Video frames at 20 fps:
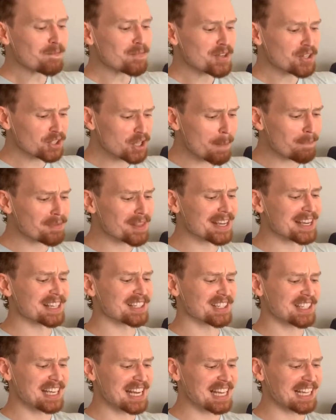Something
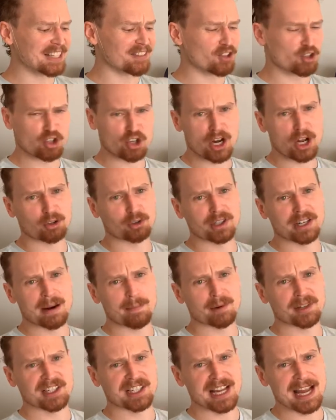is Killing the Children,
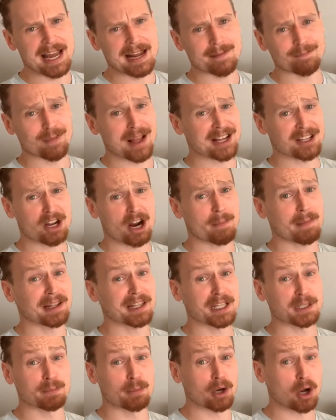number 10. I talk
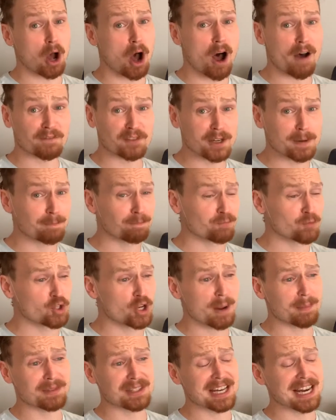about this book often.
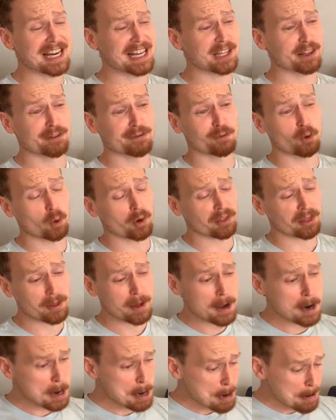James Tinian IV.
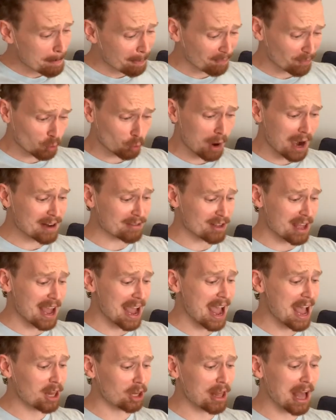Writing the
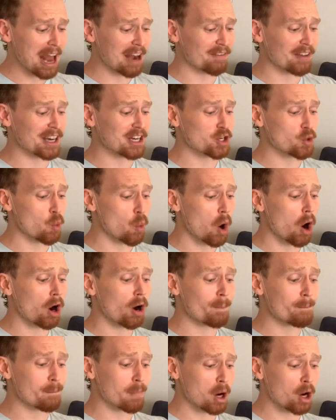hell out of a
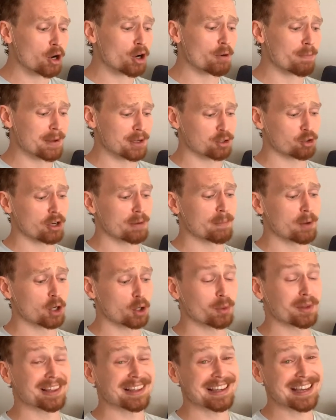noir murder mystery
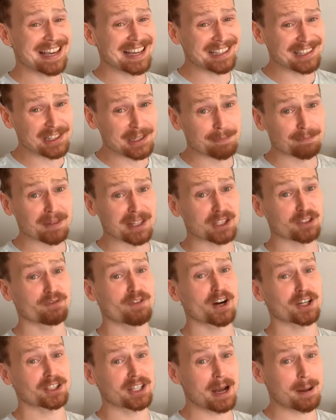book with kids. It's
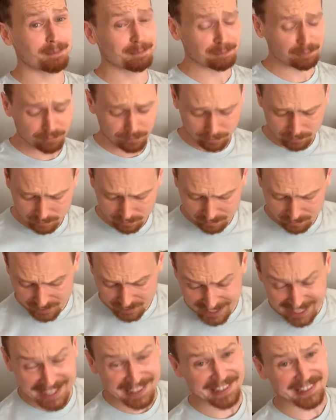fucked up.
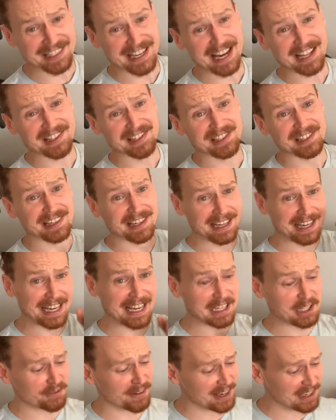It's intense.
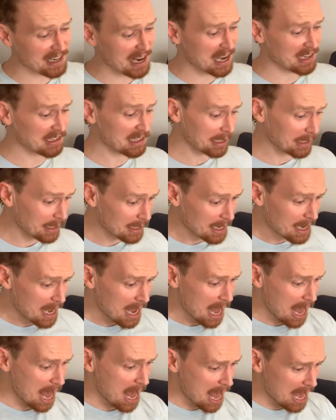It's fantastic.
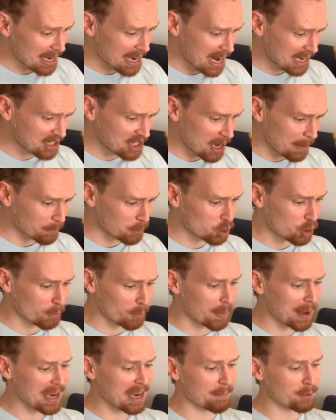Next up,
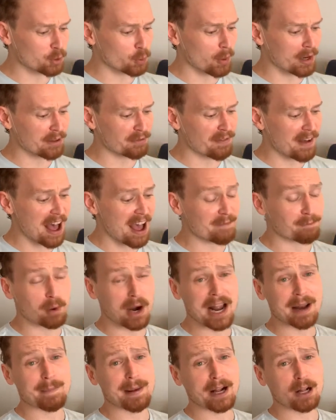Superman number 25.
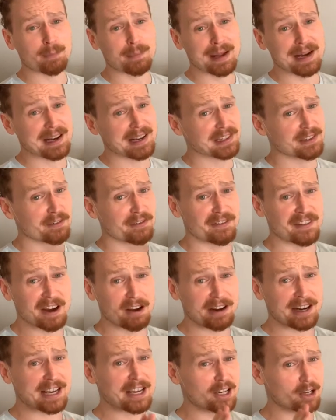Brian Michael Bendis,
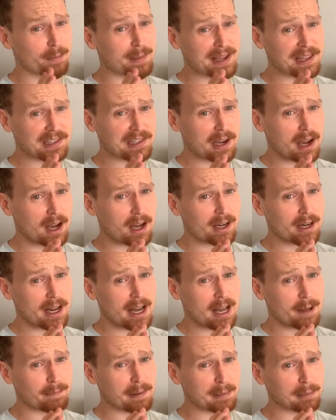very hit or miss
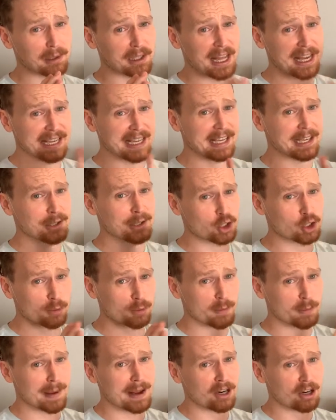on people liking his
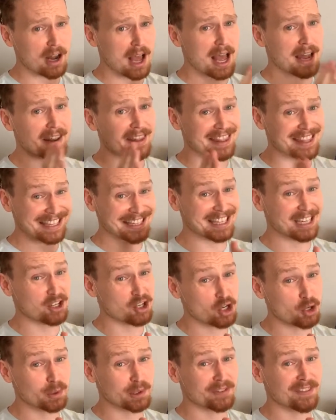Superman or not. This
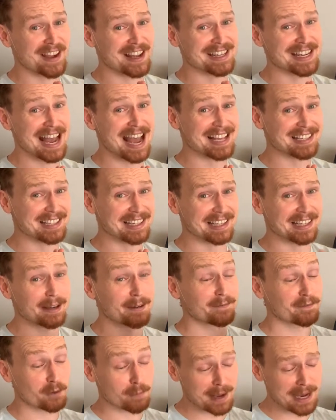issue is fantastic
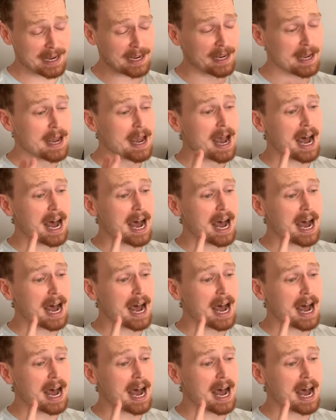for me.